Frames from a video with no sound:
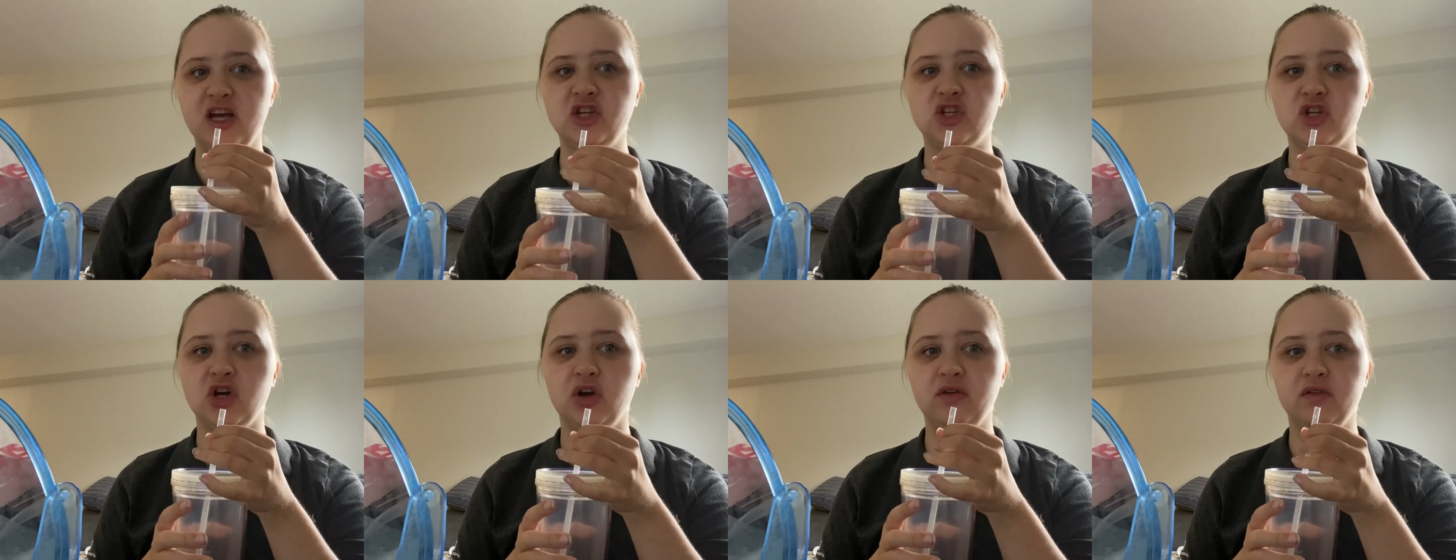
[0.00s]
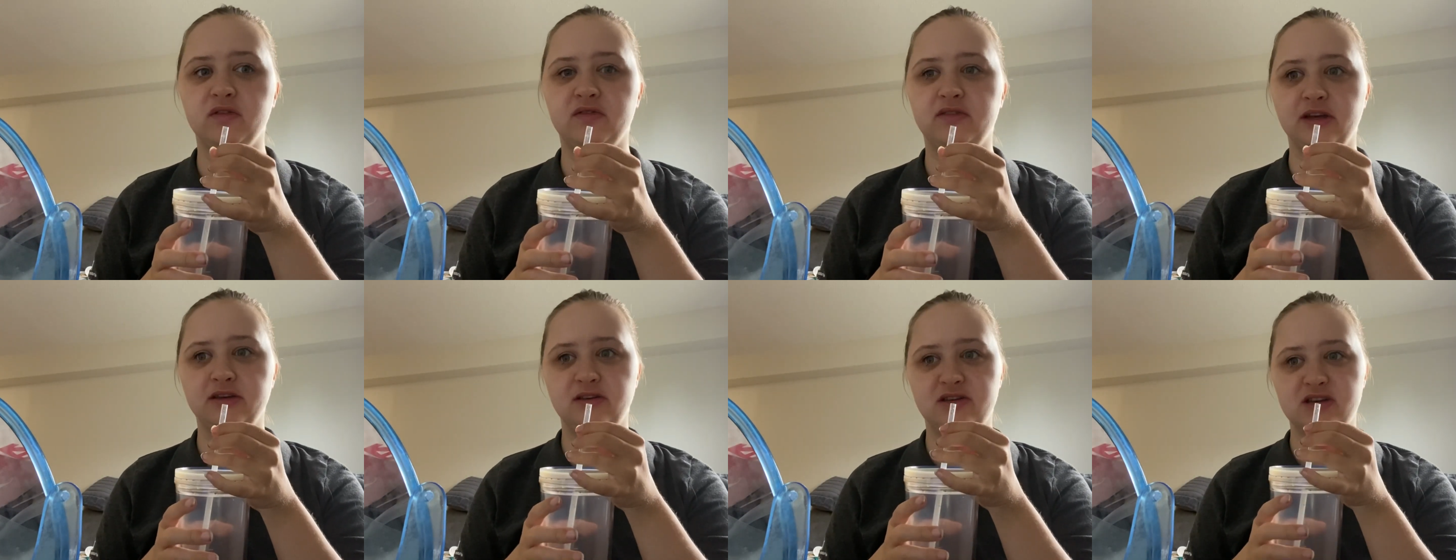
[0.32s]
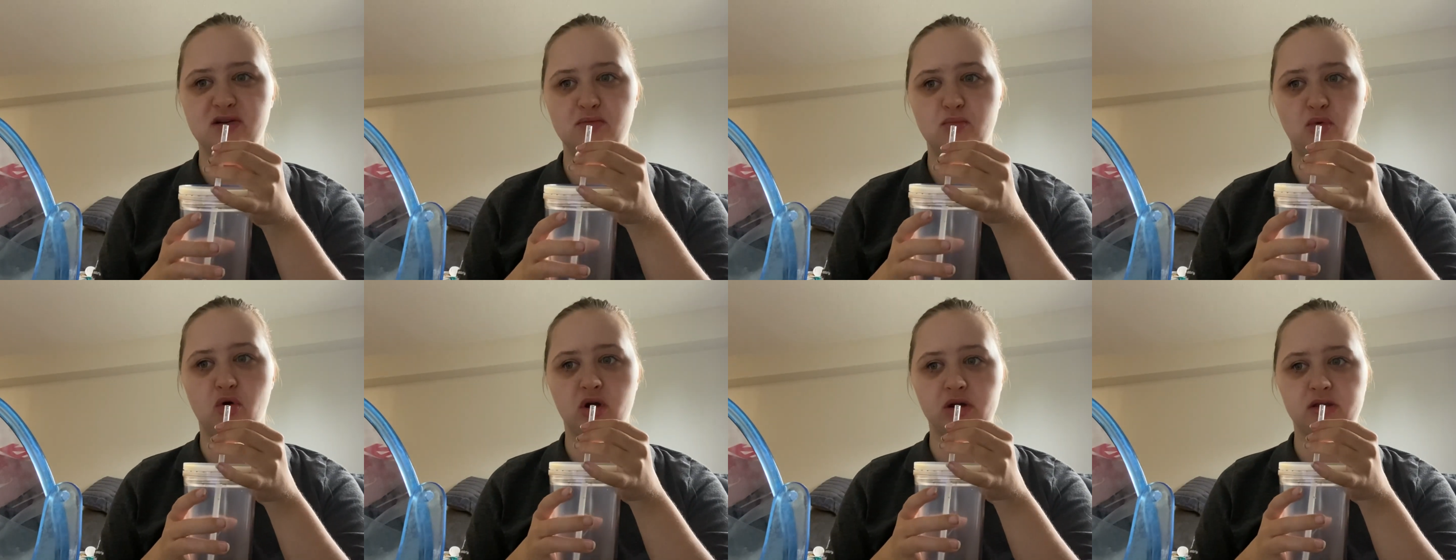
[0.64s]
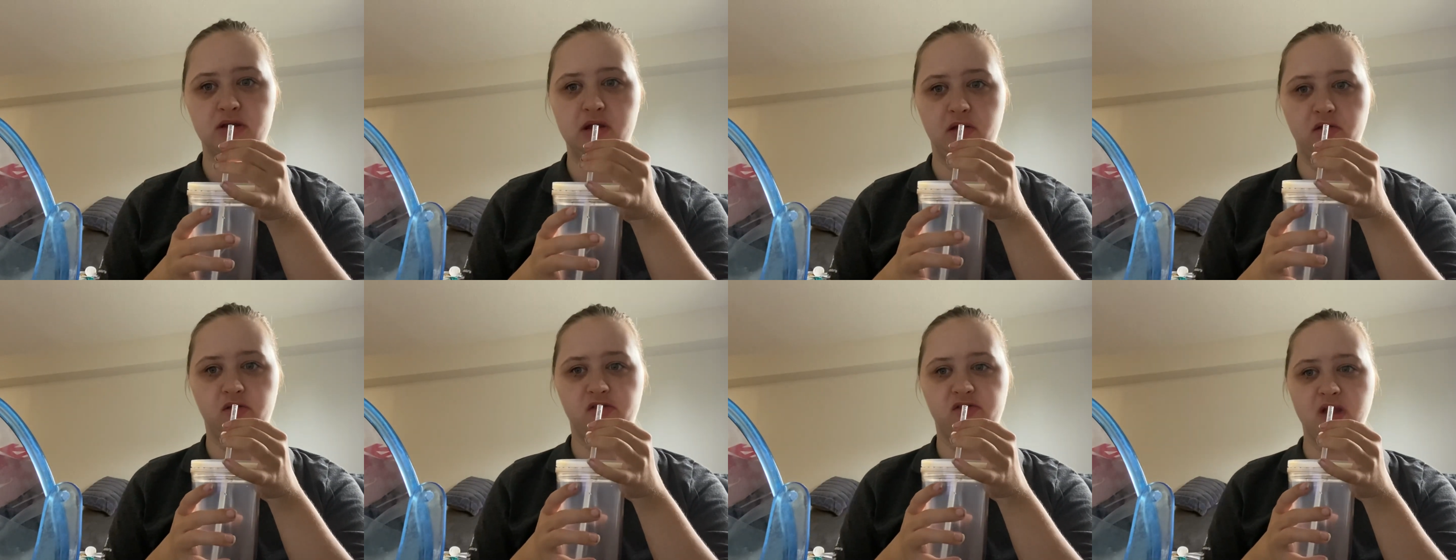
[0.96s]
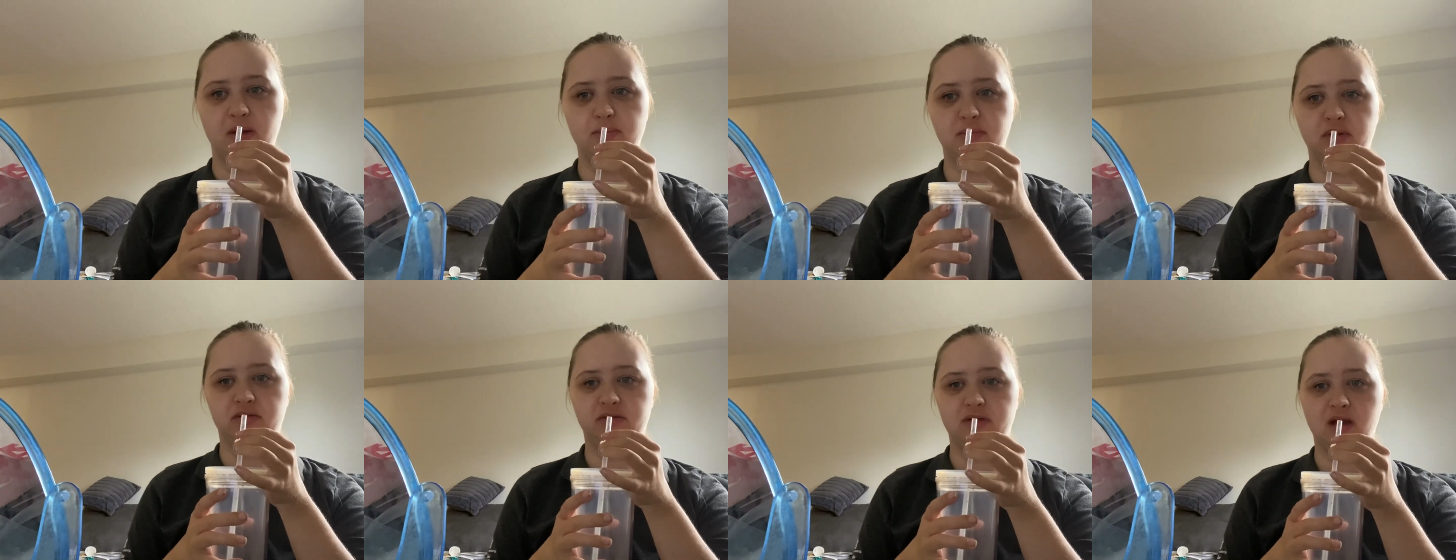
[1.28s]
chose the Tim Hortons
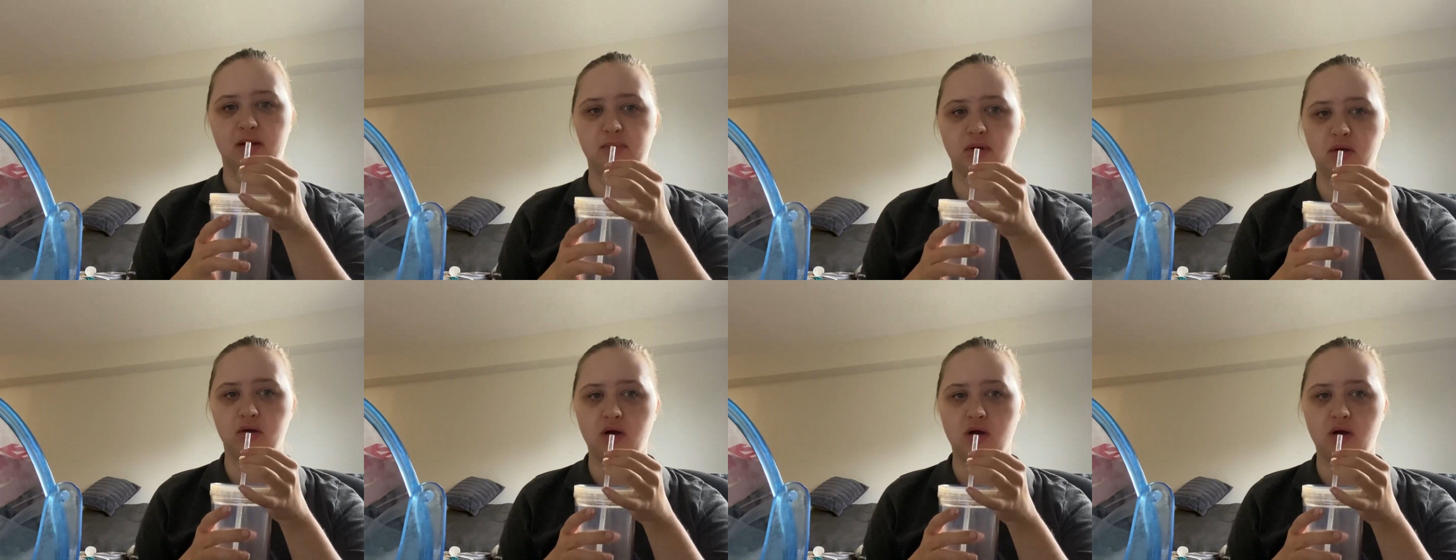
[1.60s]
double double